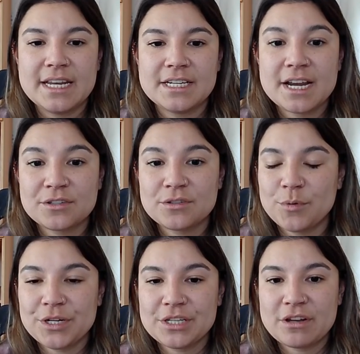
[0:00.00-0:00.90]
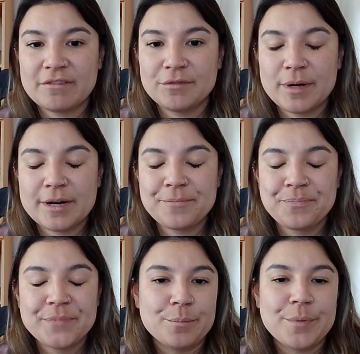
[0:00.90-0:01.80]
tax reporting software.
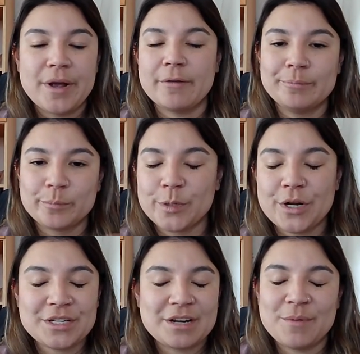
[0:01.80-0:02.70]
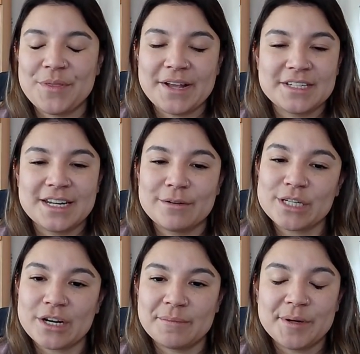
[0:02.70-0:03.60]
But we're not talking about that today. We're
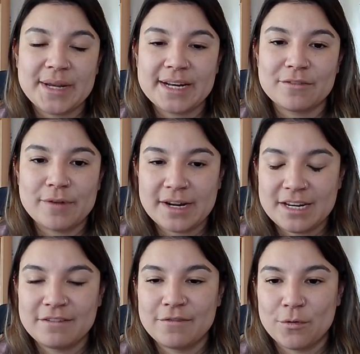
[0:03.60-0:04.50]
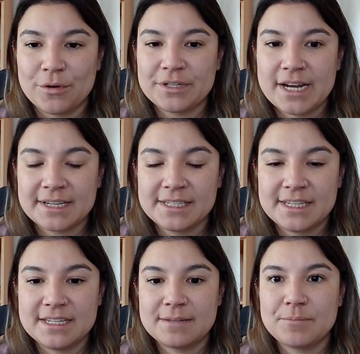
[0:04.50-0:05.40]
talking about getting ready for tax
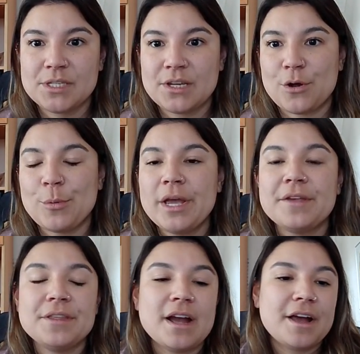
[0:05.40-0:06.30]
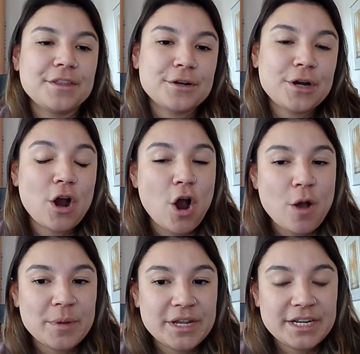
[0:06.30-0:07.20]
season. So the other
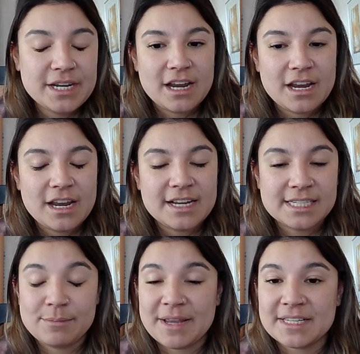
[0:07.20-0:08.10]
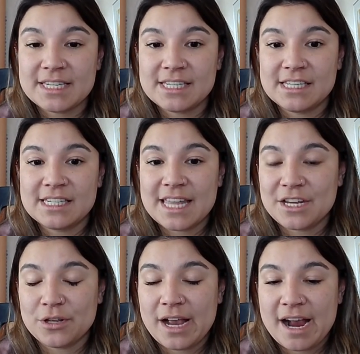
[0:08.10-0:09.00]
common expenses that
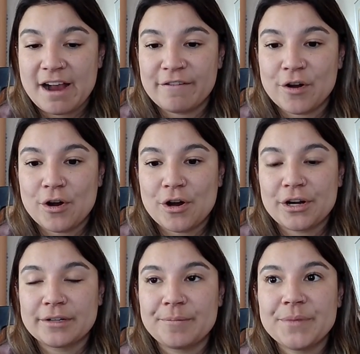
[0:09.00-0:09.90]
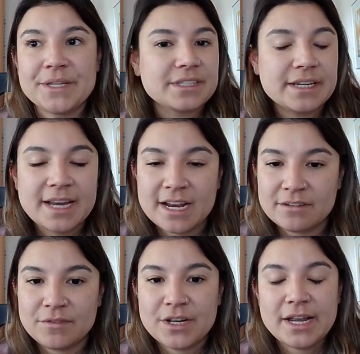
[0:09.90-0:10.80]
you'll have are things like
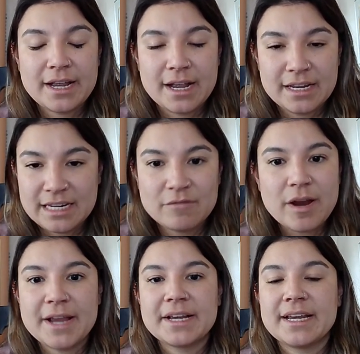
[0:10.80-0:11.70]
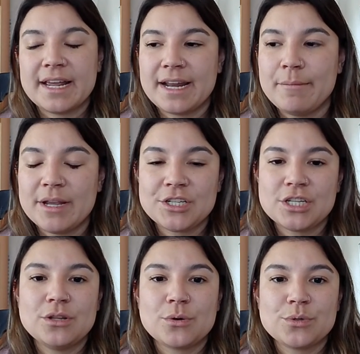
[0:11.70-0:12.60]
Canva, eRank. Again, I
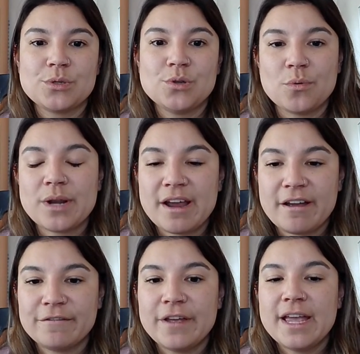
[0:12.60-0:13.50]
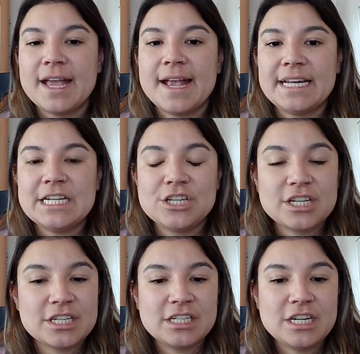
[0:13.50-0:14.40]
mentioned those don't have any
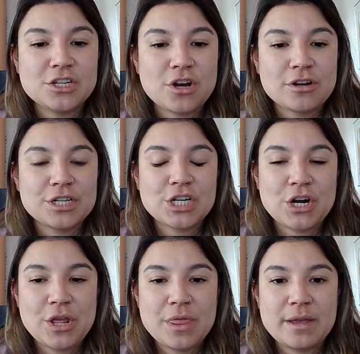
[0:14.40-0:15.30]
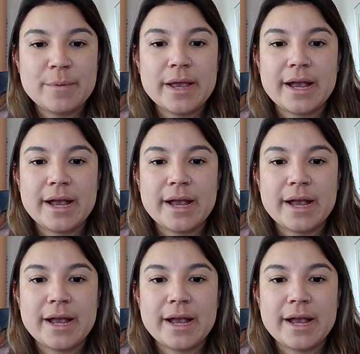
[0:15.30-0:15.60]
GST charged on them.